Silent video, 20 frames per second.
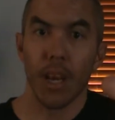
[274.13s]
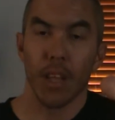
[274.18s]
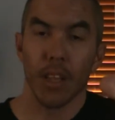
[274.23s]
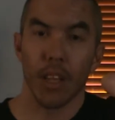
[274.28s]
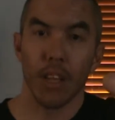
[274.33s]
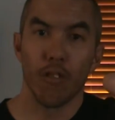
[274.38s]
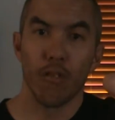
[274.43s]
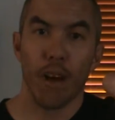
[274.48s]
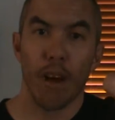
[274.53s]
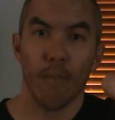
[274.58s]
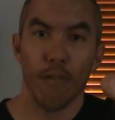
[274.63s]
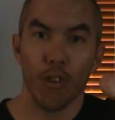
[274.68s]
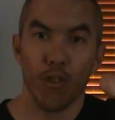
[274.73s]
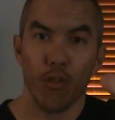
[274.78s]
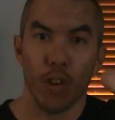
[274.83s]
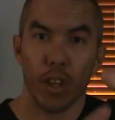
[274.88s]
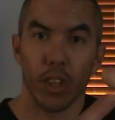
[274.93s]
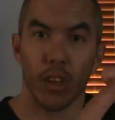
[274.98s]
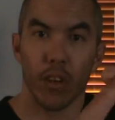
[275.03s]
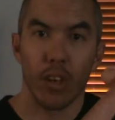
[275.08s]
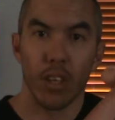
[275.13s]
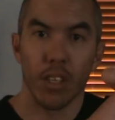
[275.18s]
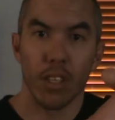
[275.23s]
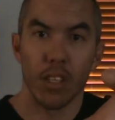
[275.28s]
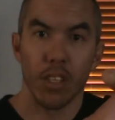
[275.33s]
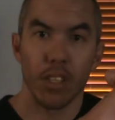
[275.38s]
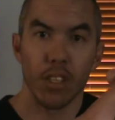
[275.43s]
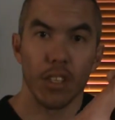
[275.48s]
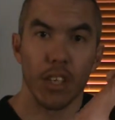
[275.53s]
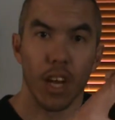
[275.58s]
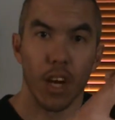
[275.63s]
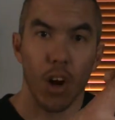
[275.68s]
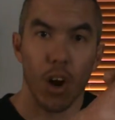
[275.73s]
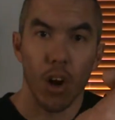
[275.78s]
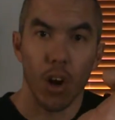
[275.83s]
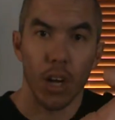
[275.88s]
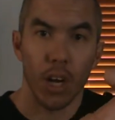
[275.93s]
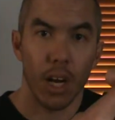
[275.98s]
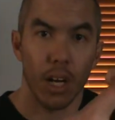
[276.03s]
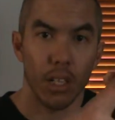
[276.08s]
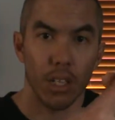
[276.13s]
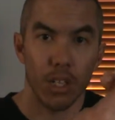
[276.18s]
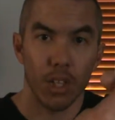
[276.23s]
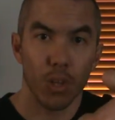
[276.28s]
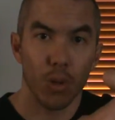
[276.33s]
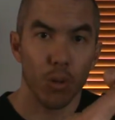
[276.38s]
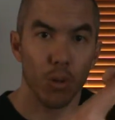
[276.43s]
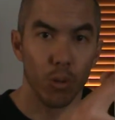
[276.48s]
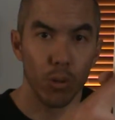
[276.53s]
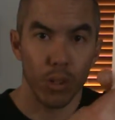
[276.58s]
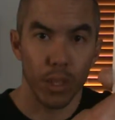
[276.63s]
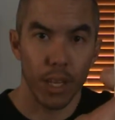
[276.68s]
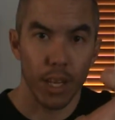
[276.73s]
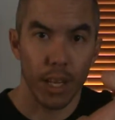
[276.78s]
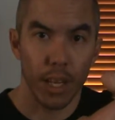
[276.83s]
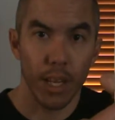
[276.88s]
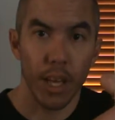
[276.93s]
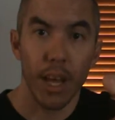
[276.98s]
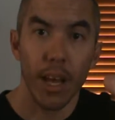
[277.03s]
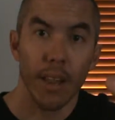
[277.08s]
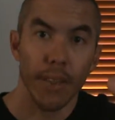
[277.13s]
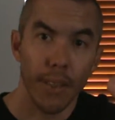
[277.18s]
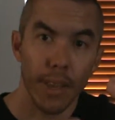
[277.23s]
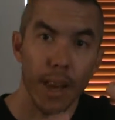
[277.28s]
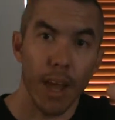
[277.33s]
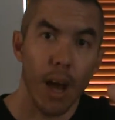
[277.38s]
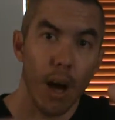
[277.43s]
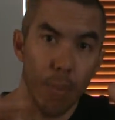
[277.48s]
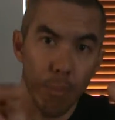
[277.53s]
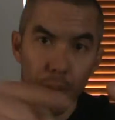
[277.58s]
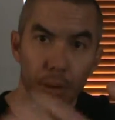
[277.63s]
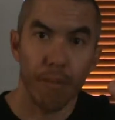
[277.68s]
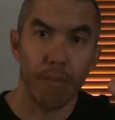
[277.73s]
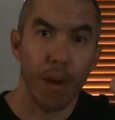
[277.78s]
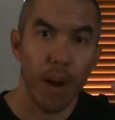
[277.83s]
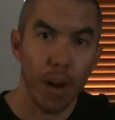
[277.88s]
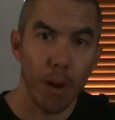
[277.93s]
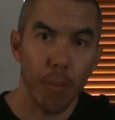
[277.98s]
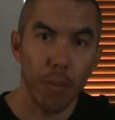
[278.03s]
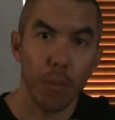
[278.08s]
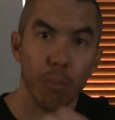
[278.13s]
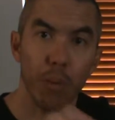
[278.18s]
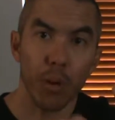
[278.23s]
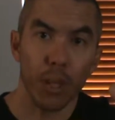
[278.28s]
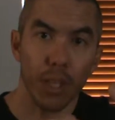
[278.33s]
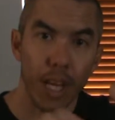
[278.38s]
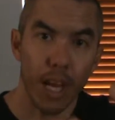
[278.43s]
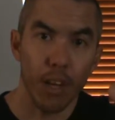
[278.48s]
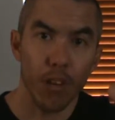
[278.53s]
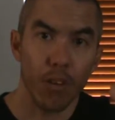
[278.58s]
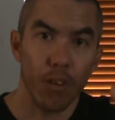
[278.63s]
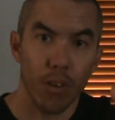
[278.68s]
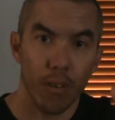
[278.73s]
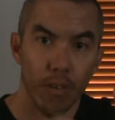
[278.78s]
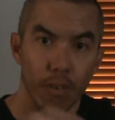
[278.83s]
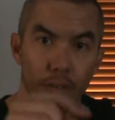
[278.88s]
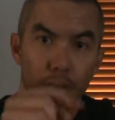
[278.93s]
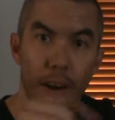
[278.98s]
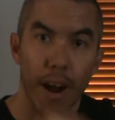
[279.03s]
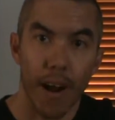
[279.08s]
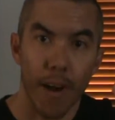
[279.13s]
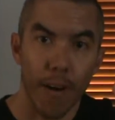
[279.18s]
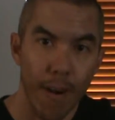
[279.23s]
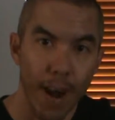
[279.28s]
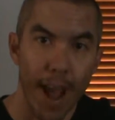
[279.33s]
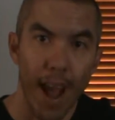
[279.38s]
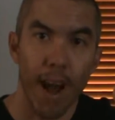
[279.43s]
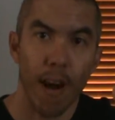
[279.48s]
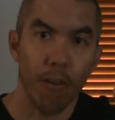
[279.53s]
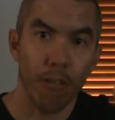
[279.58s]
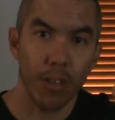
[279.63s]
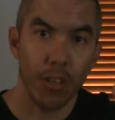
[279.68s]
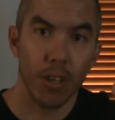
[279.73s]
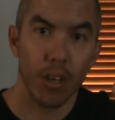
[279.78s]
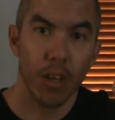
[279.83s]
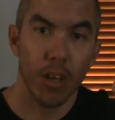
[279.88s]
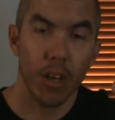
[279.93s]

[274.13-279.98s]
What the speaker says: They drive the truck there, and this has got all kinds of tools in it that help the firemen put that fire out.